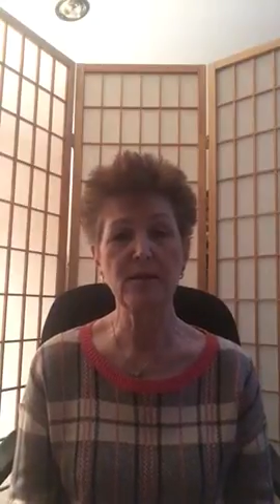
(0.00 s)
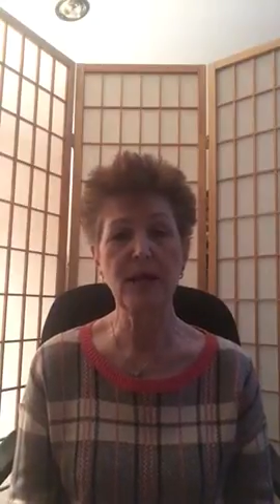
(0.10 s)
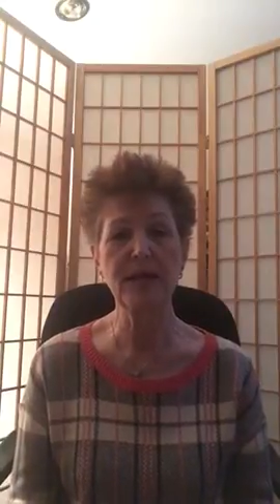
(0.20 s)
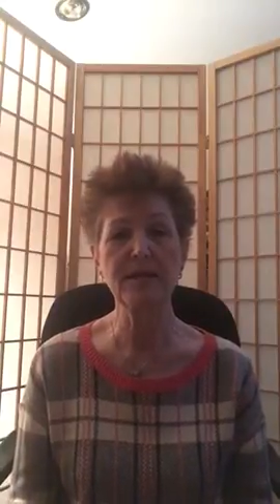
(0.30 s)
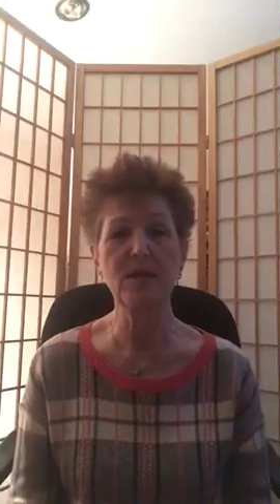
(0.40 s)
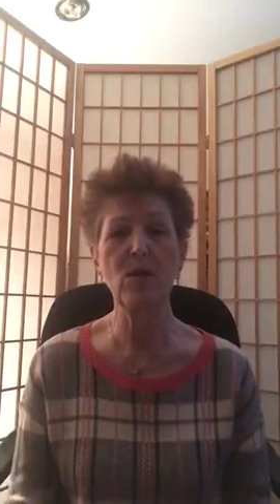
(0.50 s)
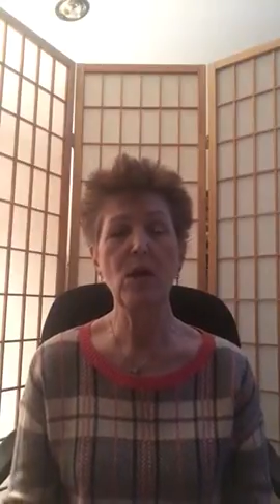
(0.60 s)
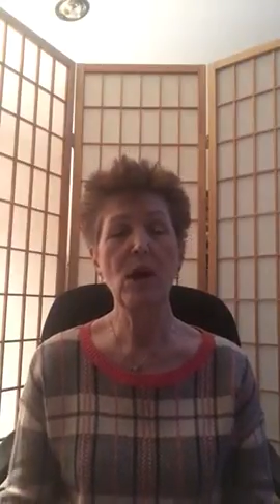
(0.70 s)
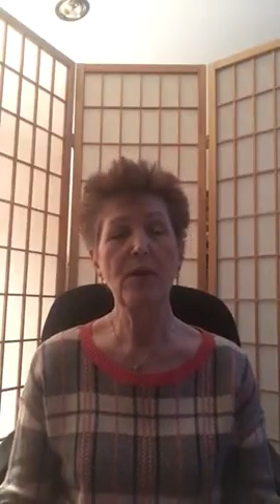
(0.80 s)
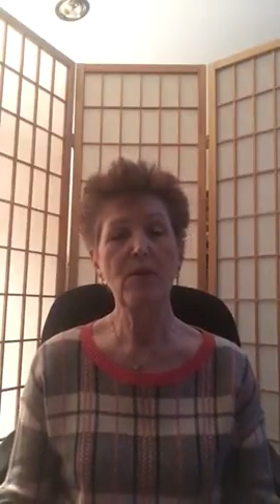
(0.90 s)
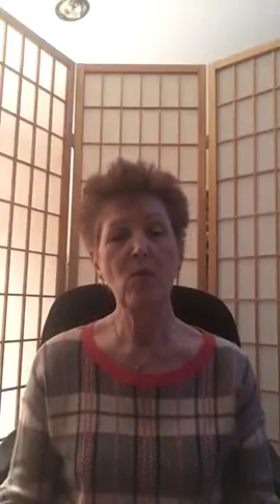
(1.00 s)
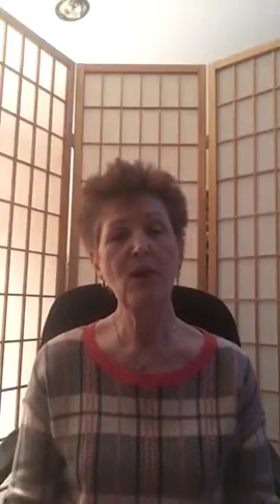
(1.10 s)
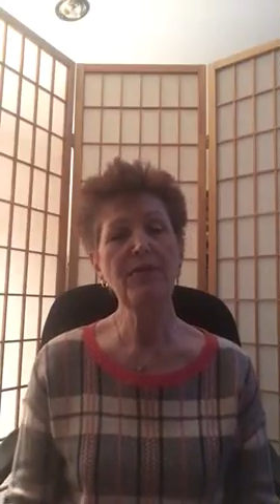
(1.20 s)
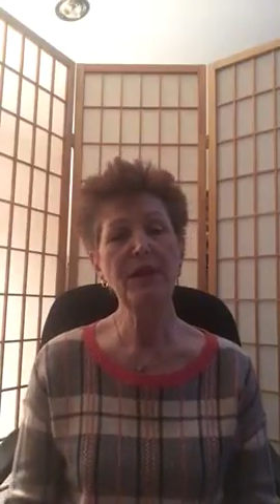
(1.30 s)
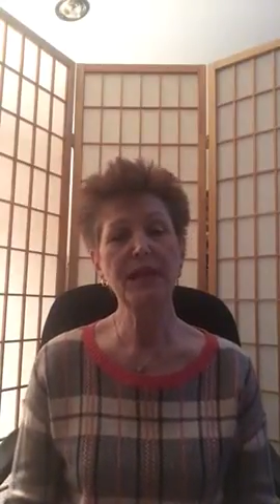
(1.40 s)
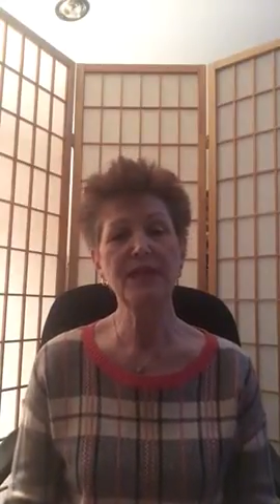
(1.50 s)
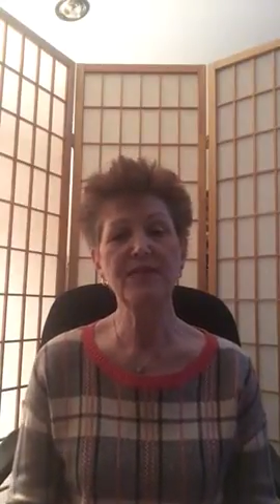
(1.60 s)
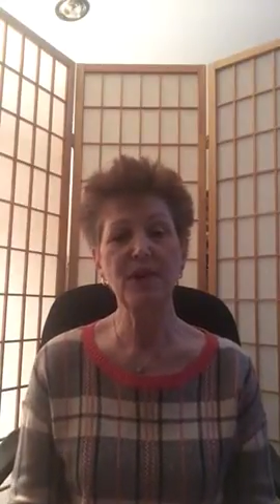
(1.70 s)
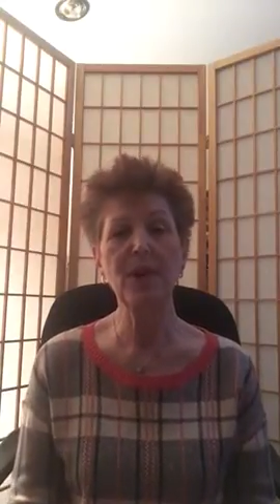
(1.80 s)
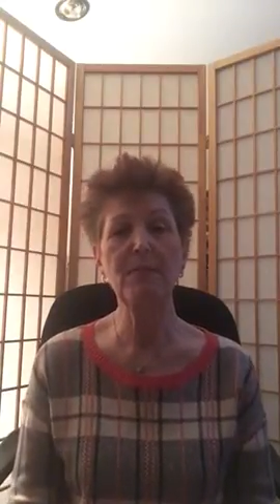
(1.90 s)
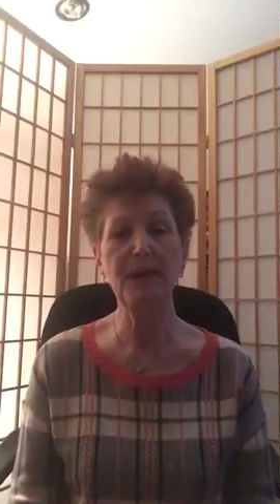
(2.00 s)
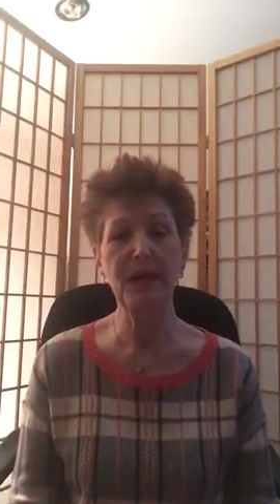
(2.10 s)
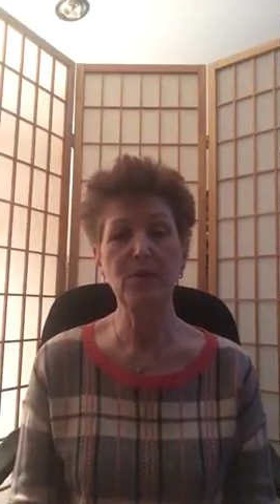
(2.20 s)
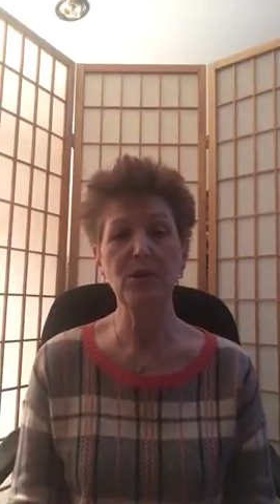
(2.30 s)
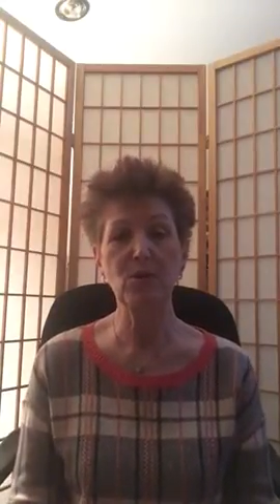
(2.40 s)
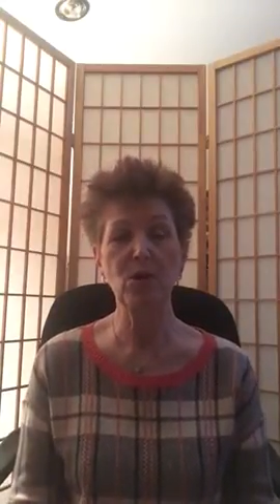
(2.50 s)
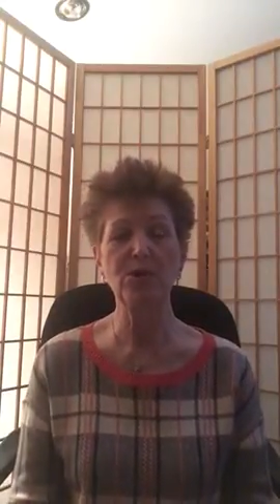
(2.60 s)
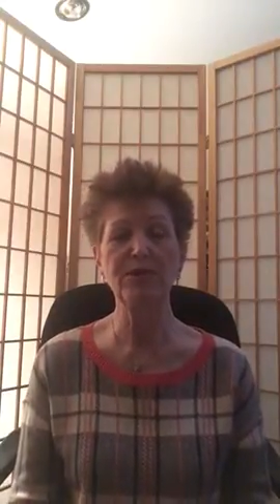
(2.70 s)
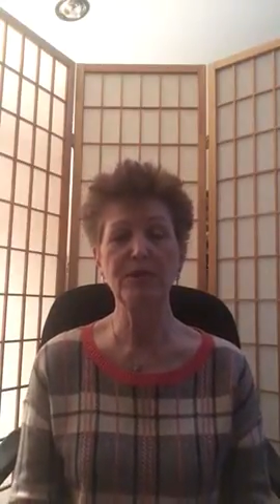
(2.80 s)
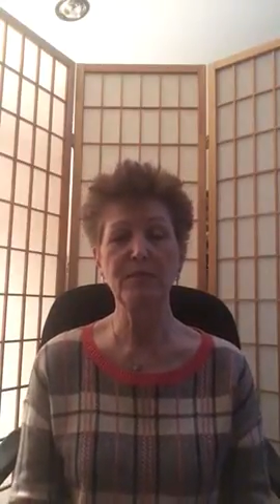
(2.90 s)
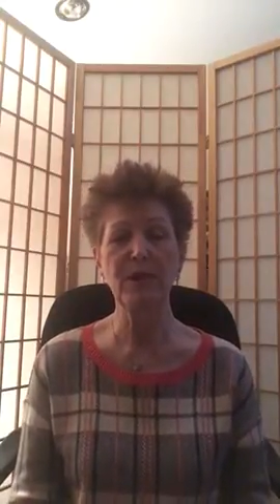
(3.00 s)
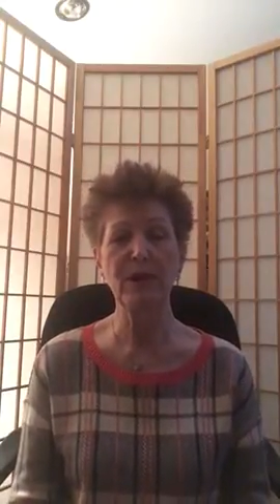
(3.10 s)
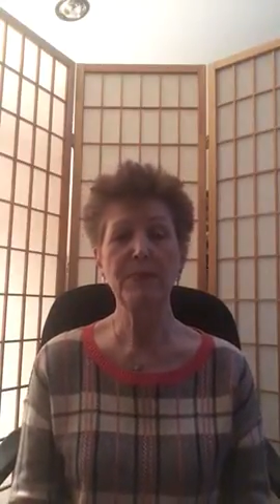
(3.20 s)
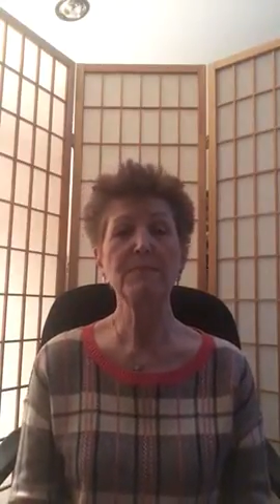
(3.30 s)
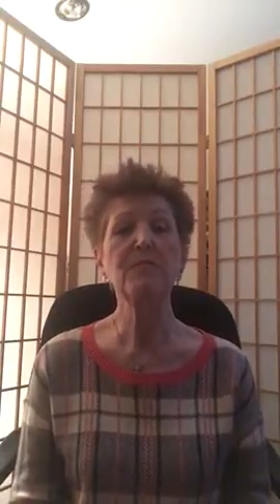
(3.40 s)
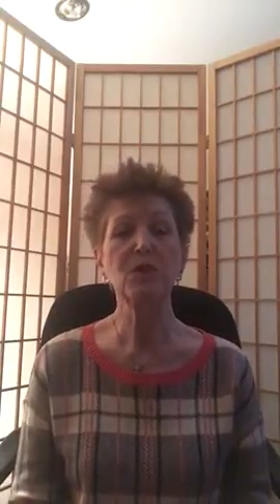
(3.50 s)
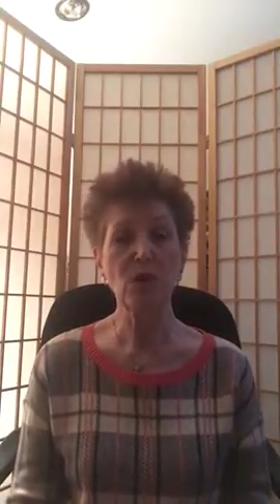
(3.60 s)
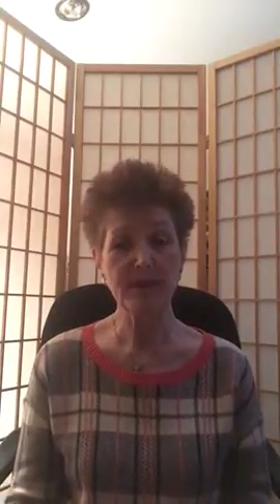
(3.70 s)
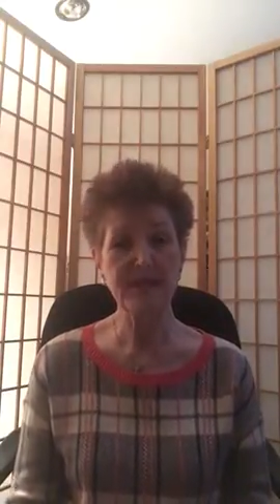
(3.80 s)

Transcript: Okay, so the one thing that's very big with the world of spirit are